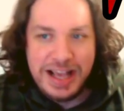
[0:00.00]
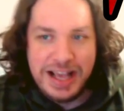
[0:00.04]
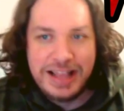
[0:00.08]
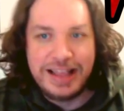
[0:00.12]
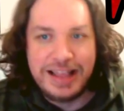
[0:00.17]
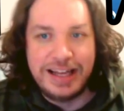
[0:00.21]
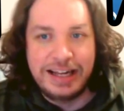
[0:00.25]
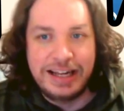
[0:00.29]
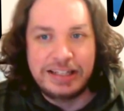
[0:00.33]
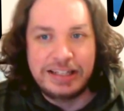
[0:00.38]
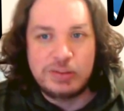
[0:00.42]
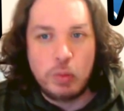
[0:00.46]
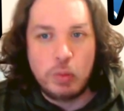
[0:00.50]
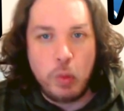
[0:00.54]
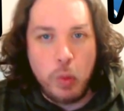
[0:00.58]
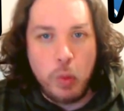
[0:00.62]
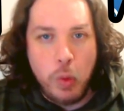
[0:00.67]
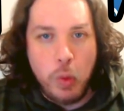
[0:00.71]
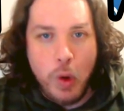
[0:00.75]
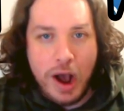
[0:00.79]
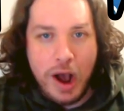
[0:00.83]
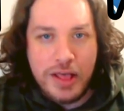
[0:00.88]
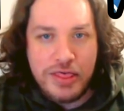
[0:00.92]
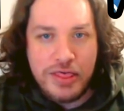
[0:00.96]
That is
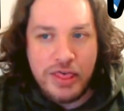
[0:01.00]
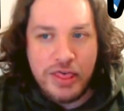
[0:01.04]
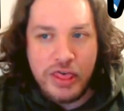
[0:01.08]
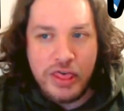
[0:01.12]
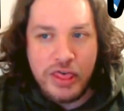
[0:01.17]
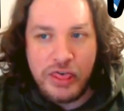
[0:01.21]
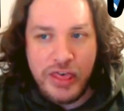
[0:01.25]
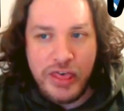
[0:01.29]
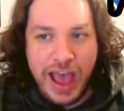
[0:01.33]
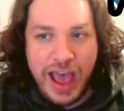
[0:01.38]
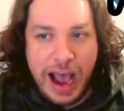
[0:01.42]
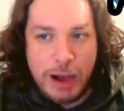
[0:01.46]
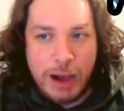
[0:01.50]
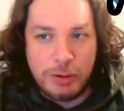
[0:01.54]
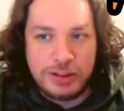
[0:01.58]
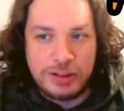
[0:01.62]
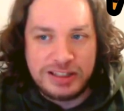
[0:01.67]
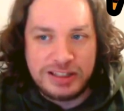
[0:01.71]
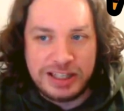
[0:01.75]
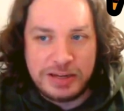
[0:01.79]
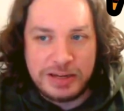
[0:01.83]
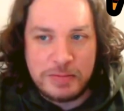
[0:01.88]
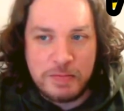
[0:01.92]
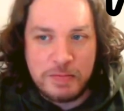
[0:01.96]

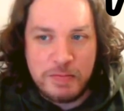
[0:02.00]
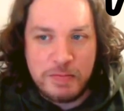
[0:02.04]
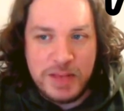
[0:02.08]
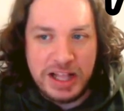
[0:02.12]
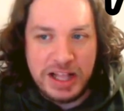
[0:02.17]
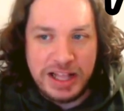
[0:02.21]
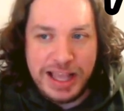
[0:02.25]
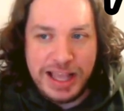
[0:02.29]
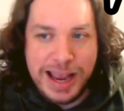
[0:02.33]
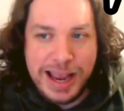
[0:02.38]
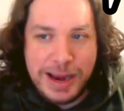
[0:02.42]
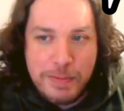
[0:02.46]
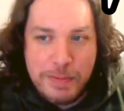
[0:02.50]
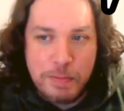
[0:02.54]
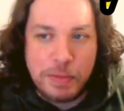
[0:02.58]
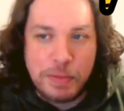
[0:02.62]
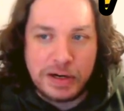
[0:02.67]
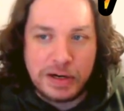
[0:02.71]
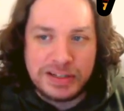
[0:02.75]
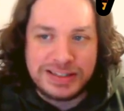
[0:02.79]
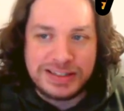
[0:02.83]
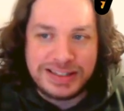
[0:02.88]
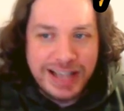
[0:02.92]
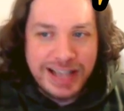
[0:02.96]
1,000 million
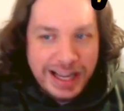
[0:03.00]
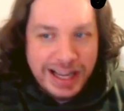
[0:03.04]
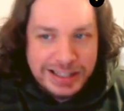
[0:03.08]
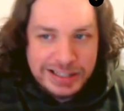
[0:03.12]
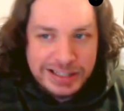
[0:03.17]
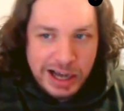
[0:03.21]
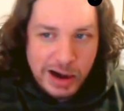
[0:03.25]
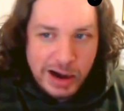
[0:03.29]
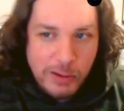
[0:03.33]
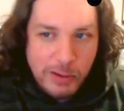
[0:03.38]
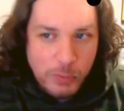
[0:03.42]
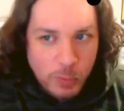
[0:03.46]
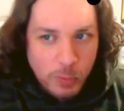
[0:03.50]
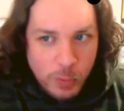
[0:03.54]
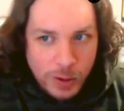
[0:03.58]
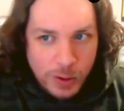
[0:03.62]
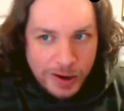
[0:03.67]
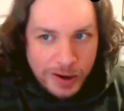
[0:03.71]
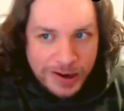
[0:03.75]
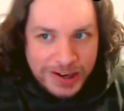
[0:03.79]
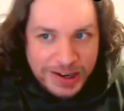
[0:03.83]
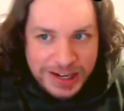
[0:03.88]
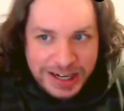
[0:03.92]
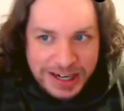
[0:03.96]
percent a
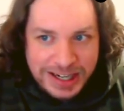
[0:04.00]
work,